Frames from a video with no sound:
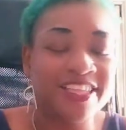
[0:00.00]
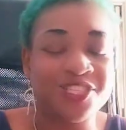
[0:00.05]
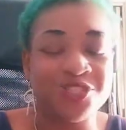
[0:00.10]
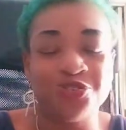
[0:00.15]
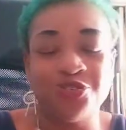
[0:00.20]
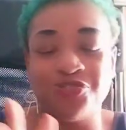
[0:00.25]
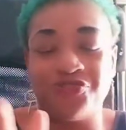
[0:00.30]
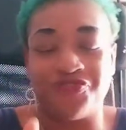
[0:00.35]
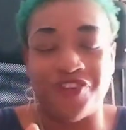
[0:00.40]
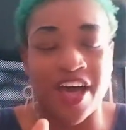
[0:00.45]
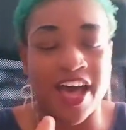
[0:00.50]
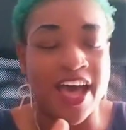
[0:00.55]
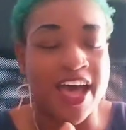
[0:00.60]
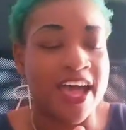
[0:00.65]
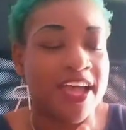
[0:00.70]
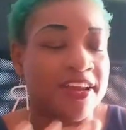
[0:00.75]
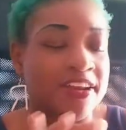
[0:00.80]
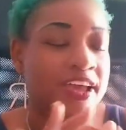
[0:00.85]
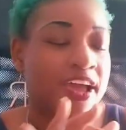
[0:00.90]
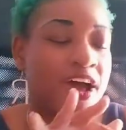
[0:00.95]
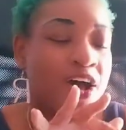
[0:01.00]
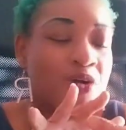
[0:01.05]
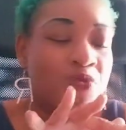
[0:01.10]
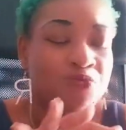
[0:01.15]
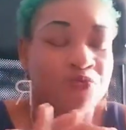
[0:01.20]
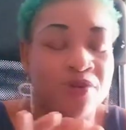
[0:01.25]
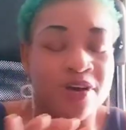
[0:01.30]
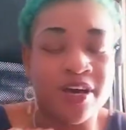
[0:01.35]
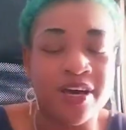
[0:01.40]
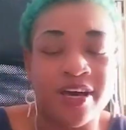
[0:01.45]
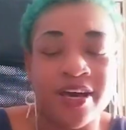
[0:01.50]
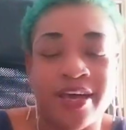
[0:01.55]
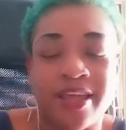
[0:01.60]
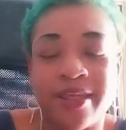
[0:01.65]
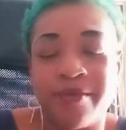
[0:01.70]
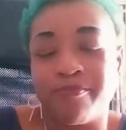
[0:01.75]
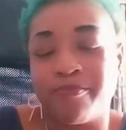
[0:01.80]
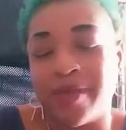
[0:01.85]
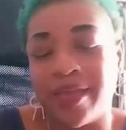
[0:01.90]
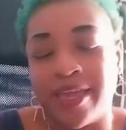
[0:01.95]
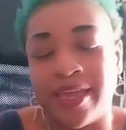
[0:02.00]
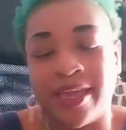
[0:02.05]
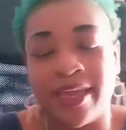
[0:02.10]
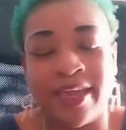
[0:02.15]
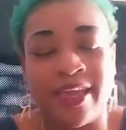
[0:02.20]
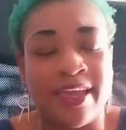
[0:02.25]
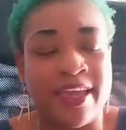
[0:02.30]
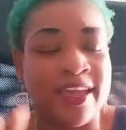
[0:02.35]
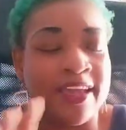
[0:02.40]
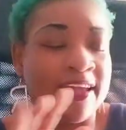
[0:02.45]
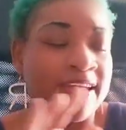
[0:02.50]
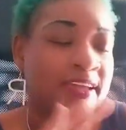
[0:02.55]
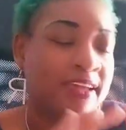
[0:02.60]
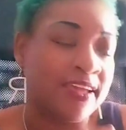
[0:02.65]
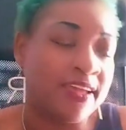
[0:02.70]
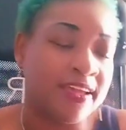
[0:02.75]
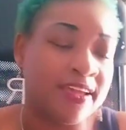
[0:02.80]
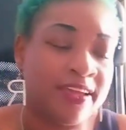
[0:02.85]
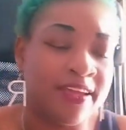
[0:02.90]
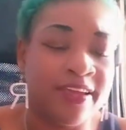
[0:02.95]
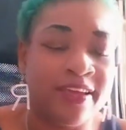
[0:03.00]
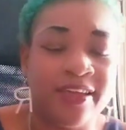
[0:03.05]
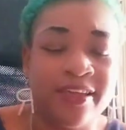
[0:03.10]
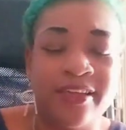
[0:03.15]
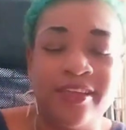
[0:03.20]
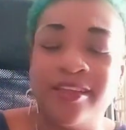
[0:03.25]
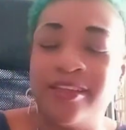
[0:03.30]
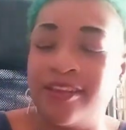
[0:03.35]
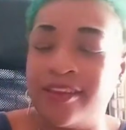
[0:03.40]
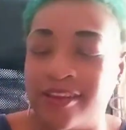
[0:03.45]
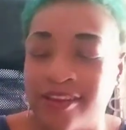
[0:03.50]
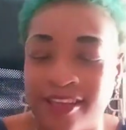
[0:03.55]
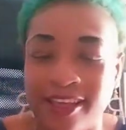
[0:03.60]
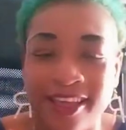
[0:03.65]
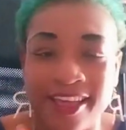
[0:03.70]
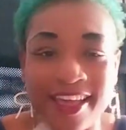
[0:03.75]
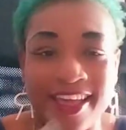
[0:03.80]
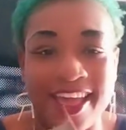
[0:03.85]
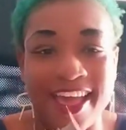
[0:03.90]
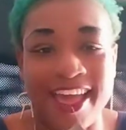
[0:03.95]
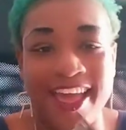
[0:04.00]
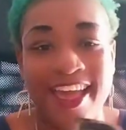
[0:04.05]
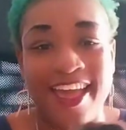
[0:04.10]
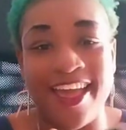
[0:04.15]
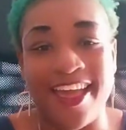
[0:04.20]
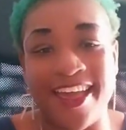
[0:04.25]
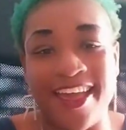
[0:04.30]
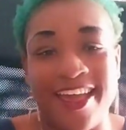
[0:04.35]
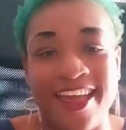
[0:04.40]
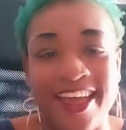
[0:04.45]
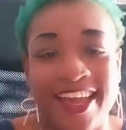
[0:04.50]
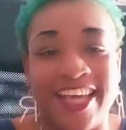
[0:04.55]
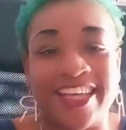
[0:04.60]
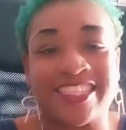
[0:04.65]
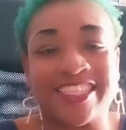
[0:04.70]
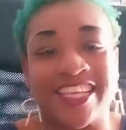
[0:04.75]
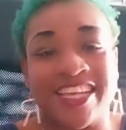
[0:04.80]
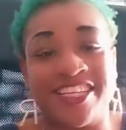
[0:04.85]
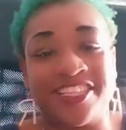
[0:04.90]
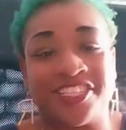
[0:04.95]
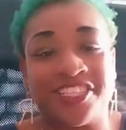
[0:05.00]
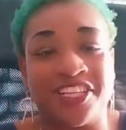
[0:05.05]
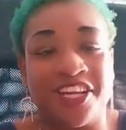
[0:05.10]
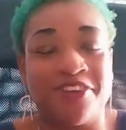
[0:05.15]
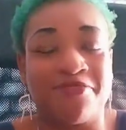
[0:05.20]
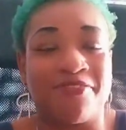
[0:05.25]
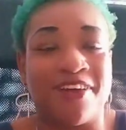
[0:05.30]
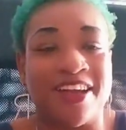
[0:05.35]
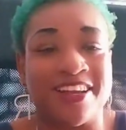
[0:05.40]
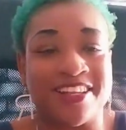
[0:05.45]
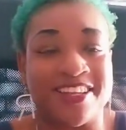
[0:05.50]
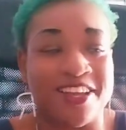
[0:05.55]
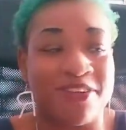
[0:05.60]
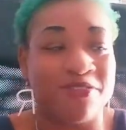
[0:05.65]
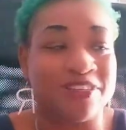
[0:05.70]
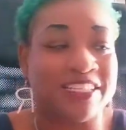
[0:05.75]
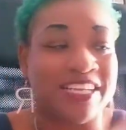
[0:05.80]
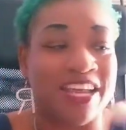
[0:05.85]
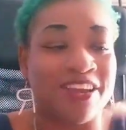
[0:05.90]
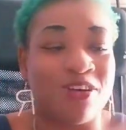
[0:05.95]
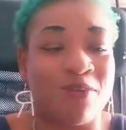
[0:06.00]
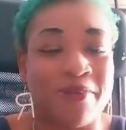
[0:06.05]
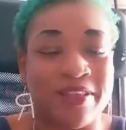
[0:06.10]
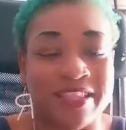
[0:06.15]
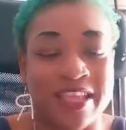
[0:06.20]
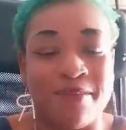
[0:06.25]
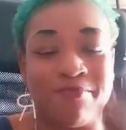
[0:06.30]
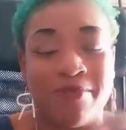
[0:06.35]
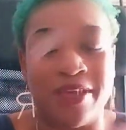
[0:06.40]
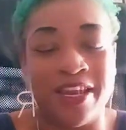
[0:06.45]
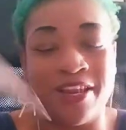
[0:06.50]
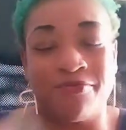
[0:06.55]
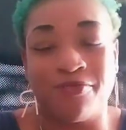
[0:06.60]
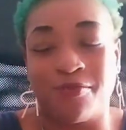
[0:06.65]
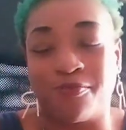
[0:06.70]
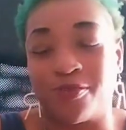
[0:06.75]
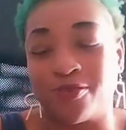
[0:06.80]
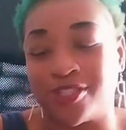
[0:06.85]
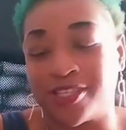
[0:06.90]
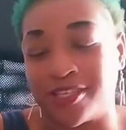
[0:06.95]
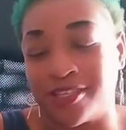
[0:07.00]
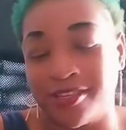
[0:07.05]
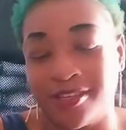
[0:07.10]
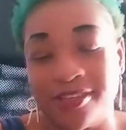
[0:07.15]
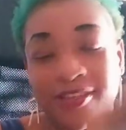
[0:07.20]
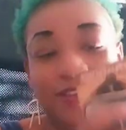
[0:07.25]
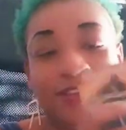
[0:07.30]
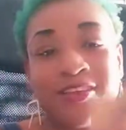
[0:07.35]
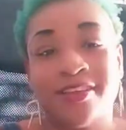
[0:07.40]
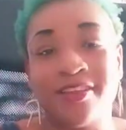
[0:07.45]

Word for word: to find out what it means. Hey, that's that shit right there. What y'all know about that Minnie Riperton?